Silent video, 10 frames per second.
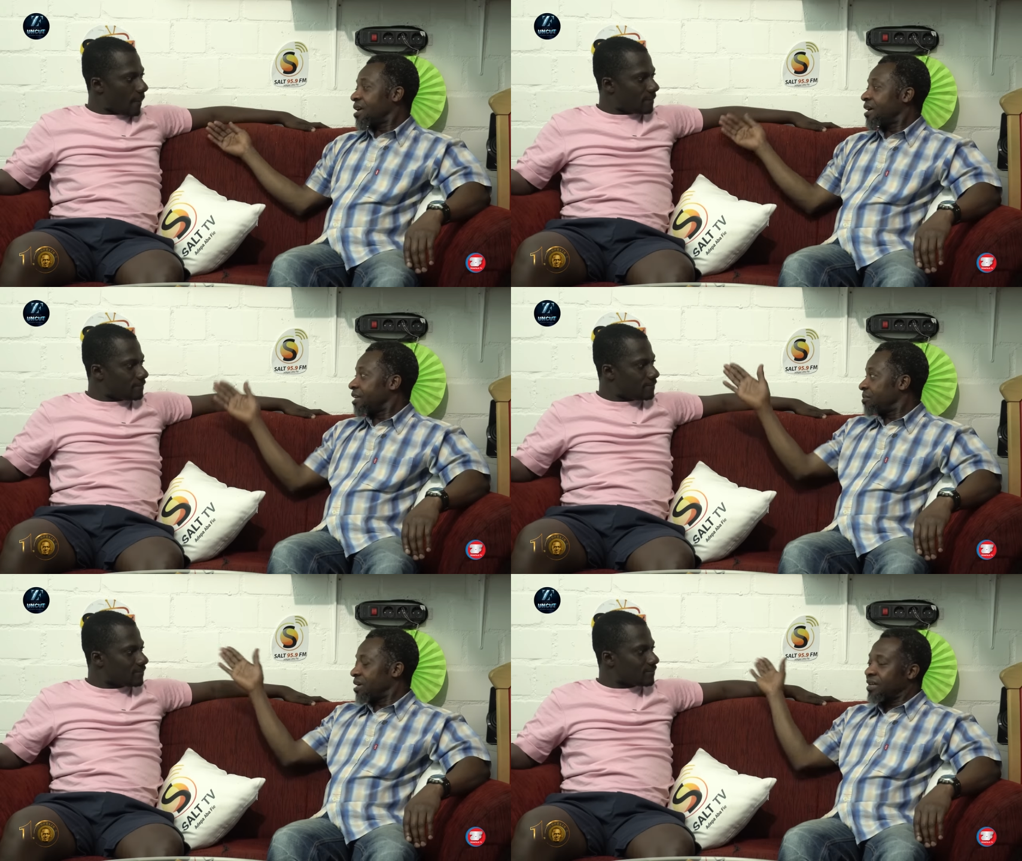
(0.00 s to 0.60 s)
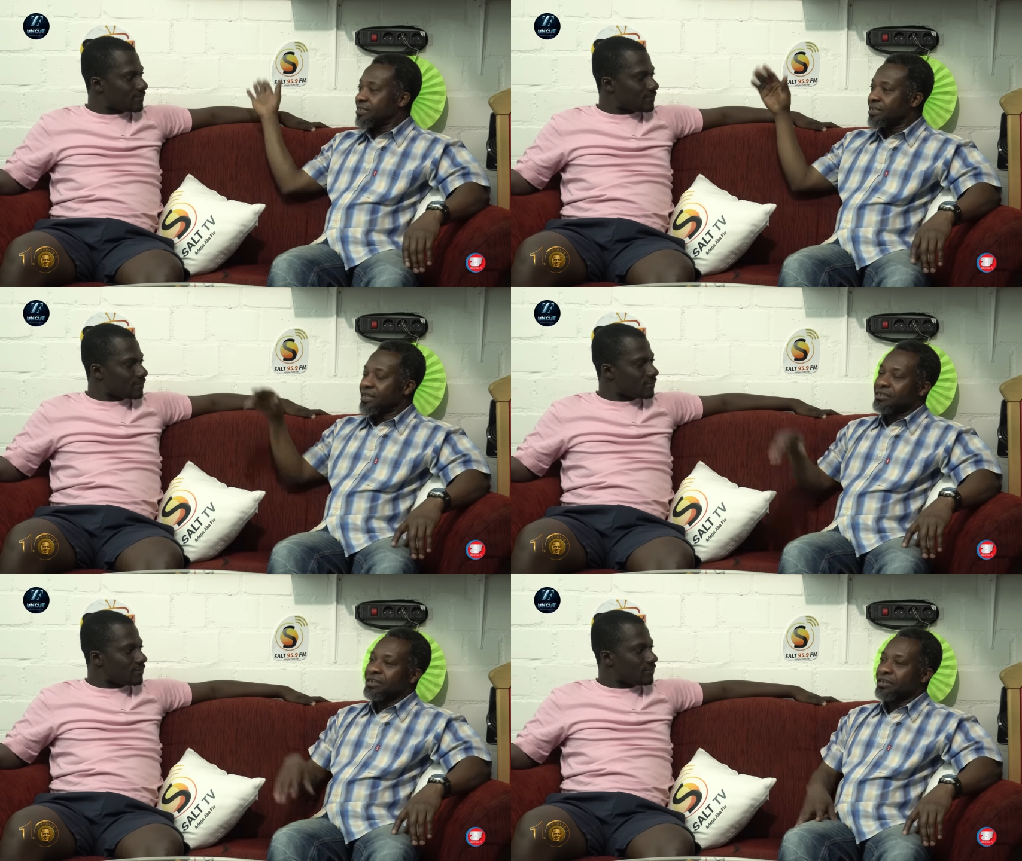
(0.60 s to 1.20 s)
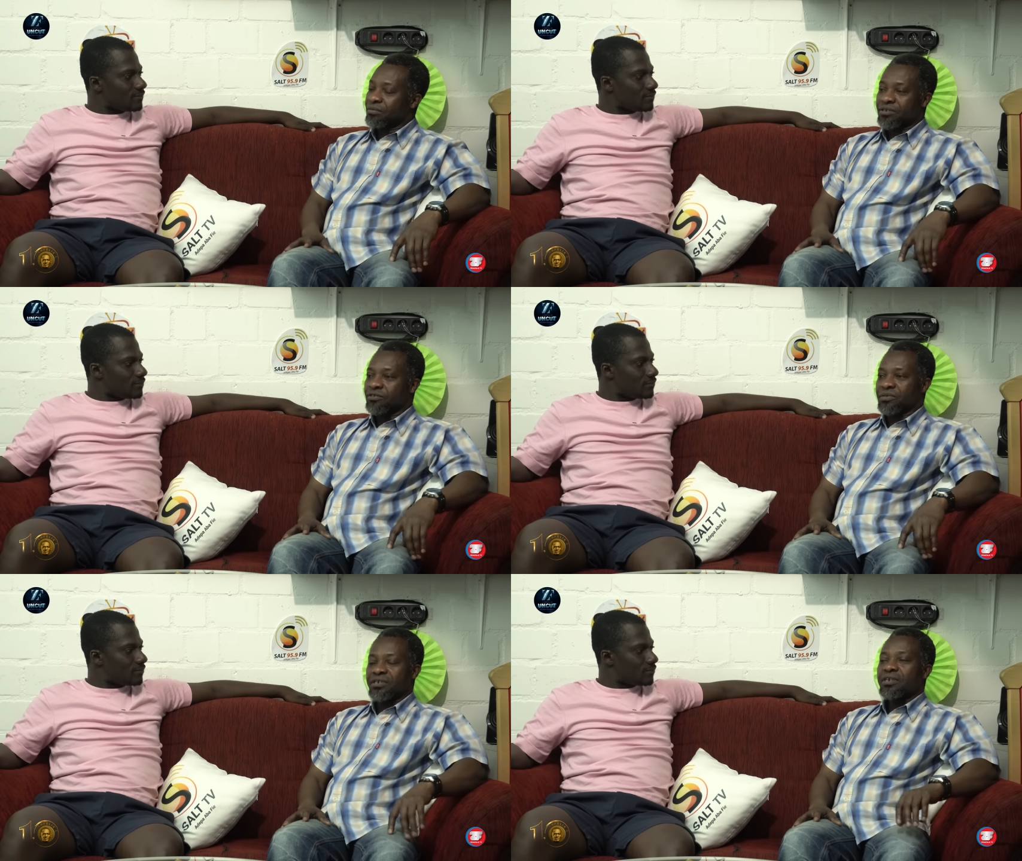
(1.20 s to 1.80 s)
Speaker 1: ha na makasa na
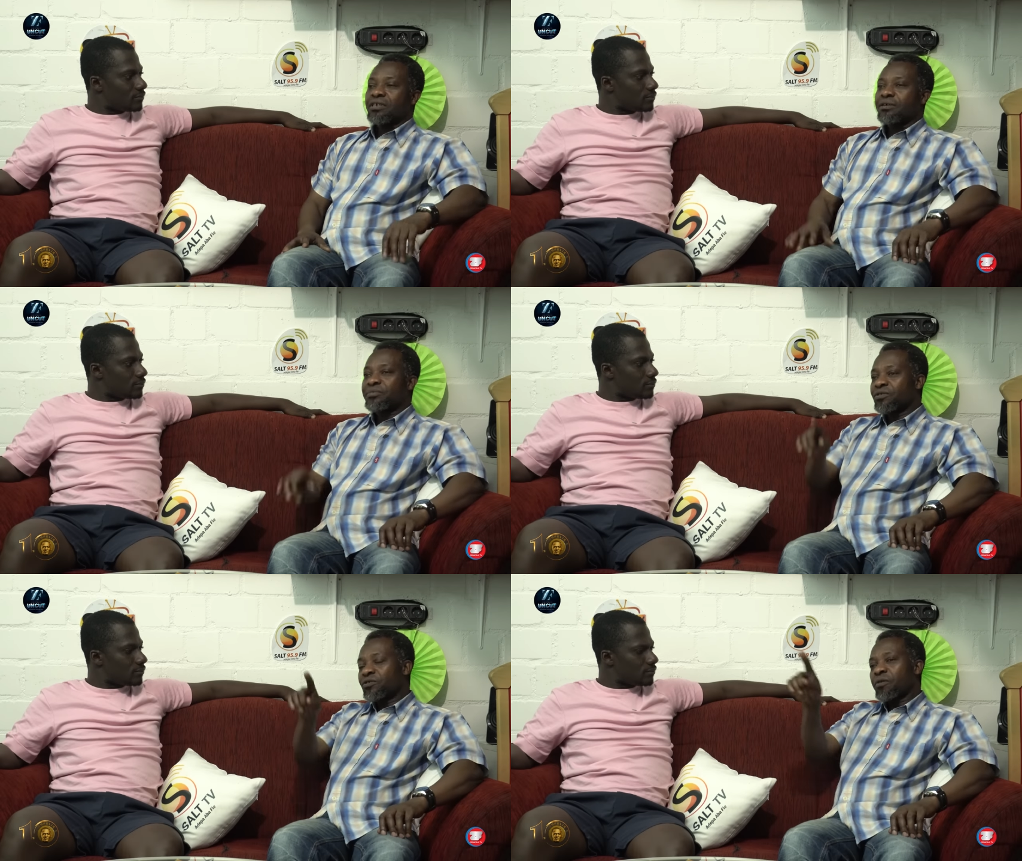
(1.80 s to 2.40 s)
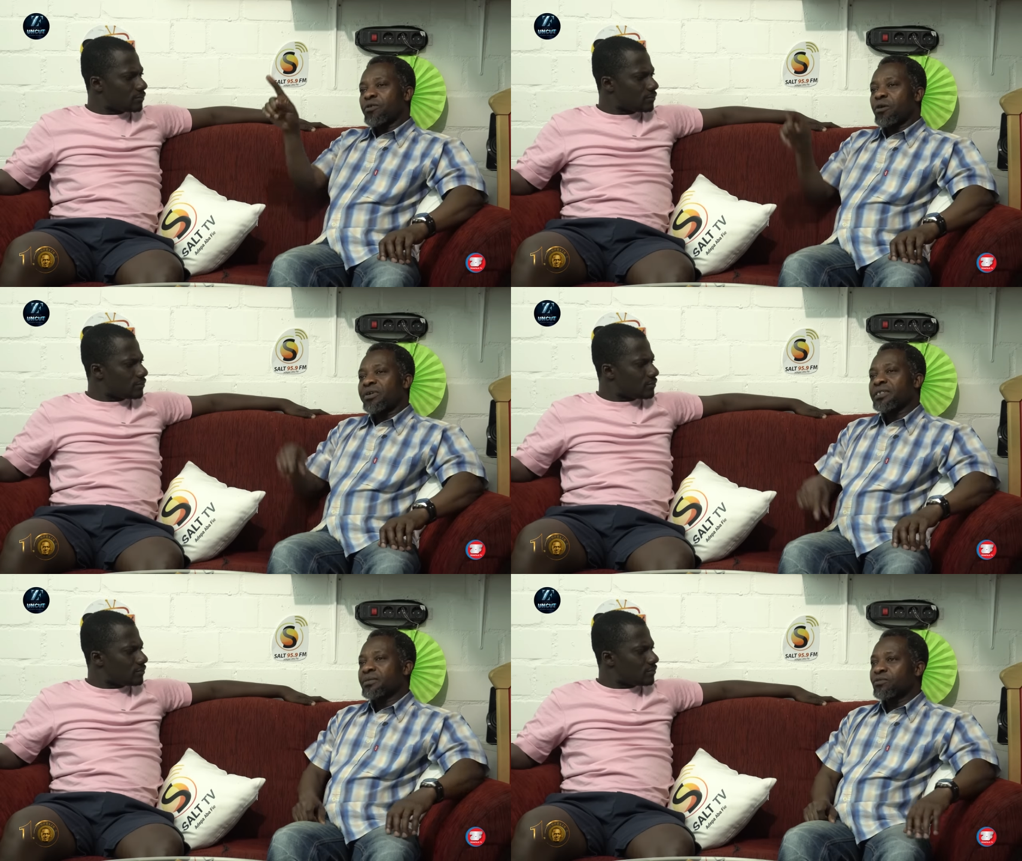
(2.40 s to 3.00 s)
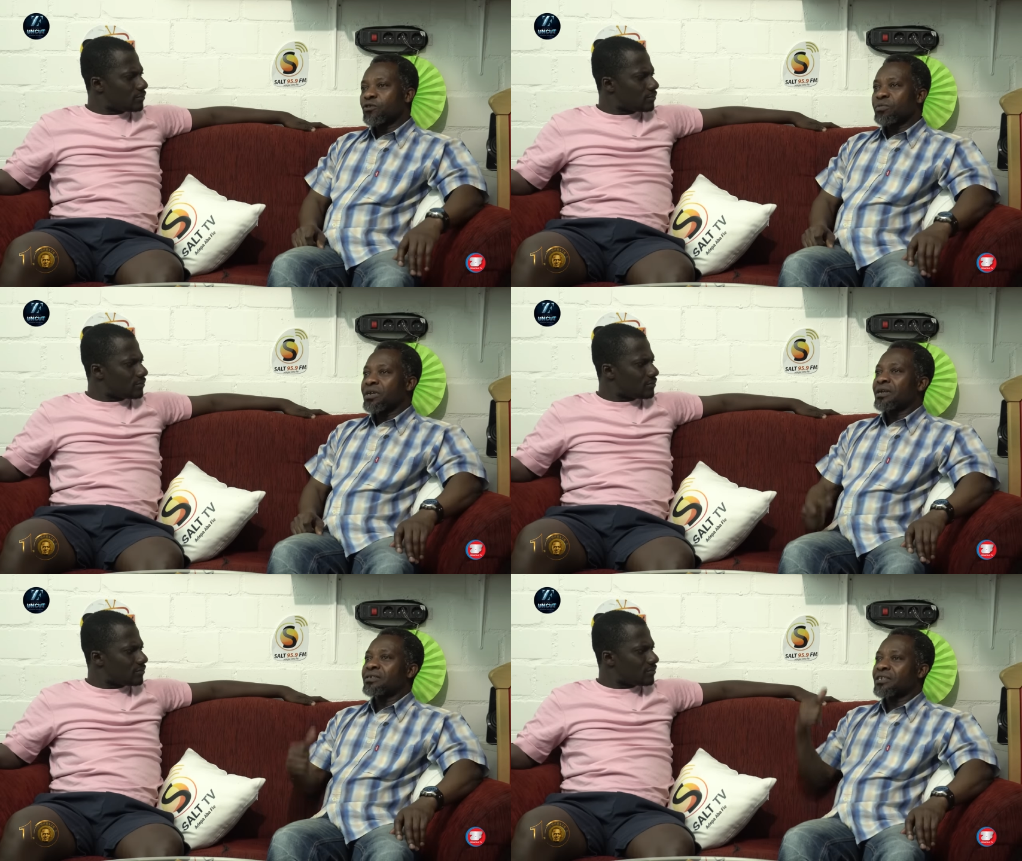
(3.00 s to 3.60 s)
betome. Me hu no comment no so
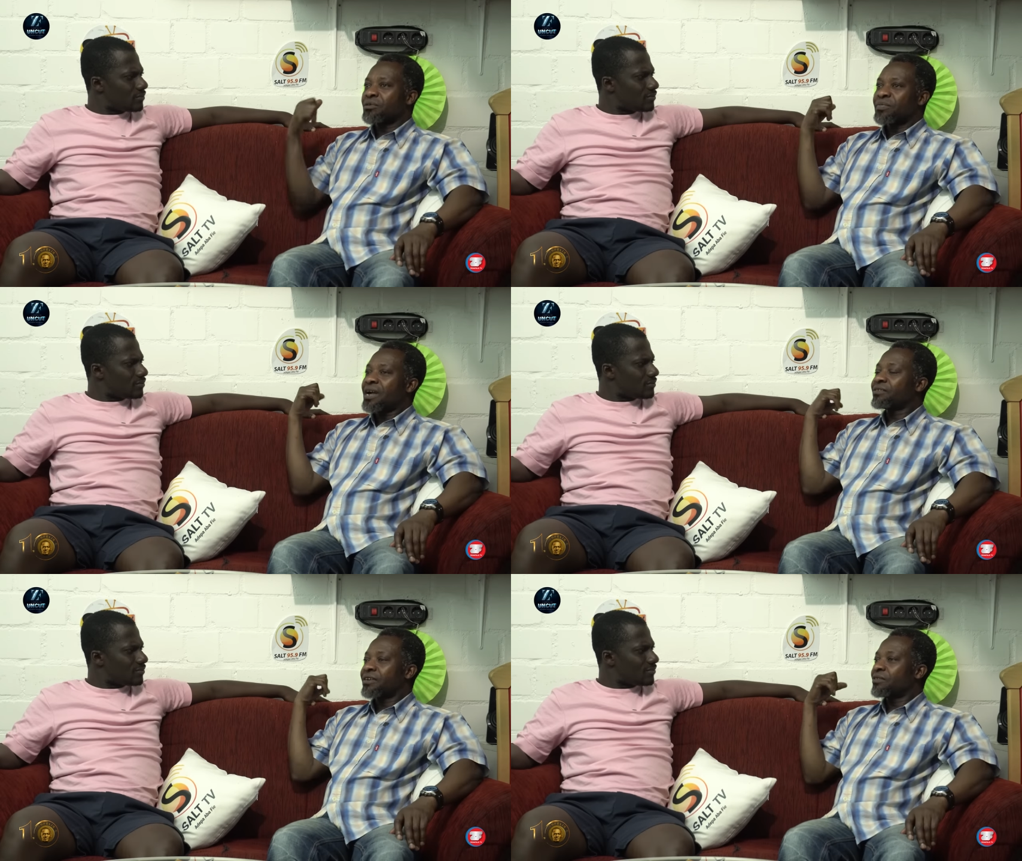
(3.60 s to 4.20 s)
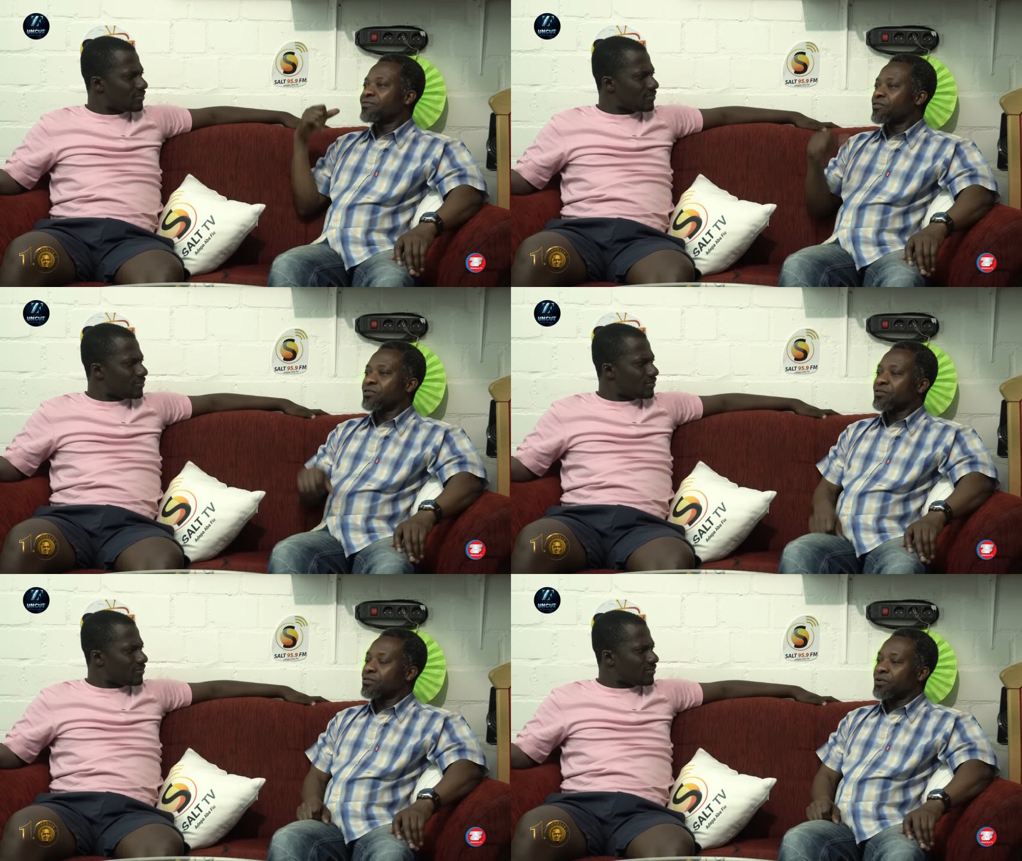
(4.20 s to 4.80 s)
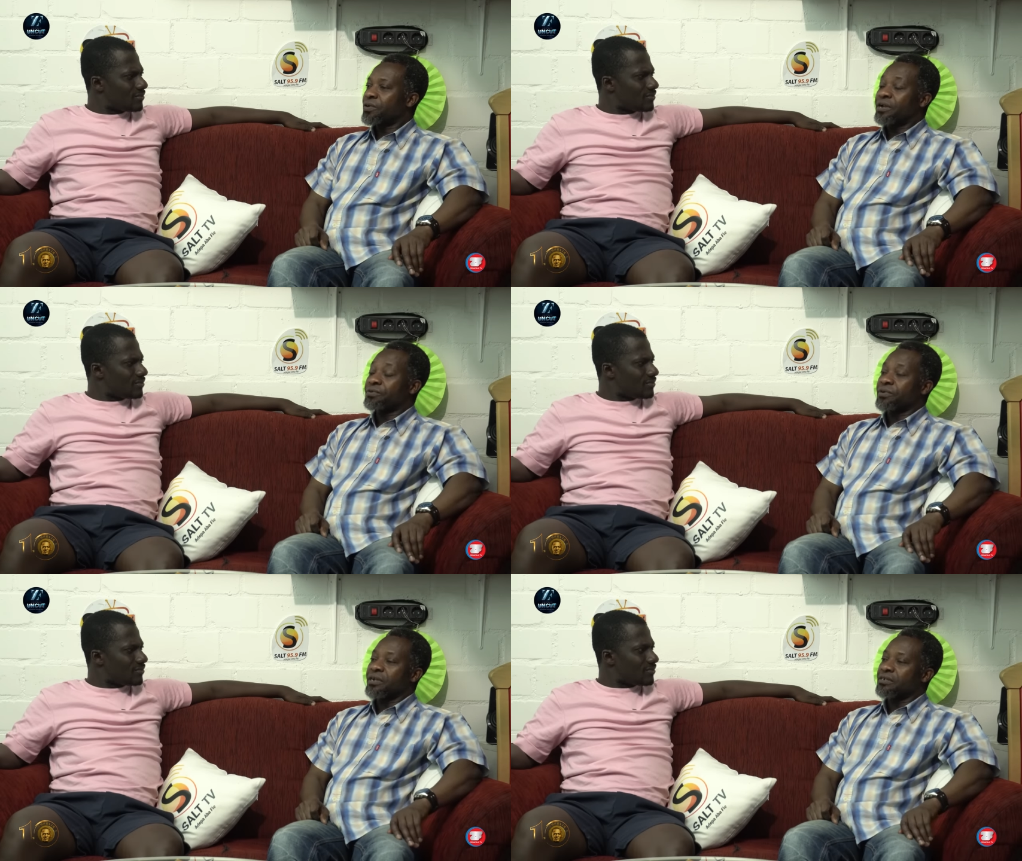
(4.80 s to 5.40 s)
because my background photo no hwe
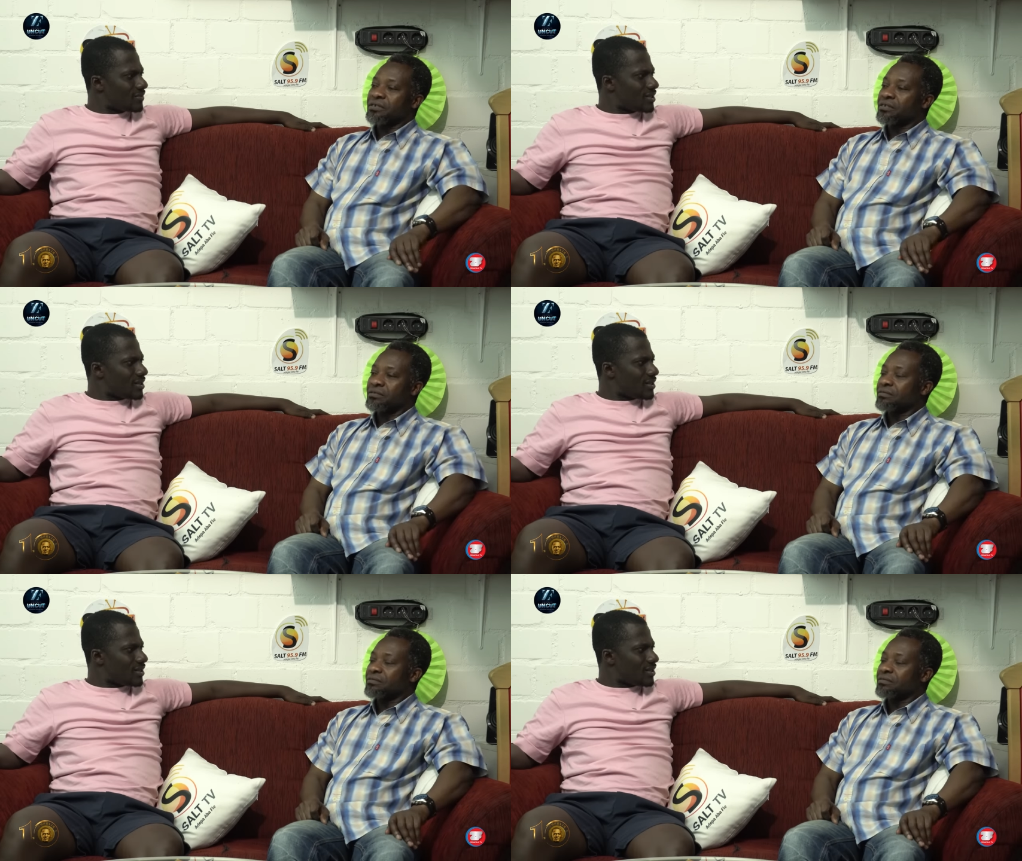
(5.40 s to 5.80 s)
hwe, you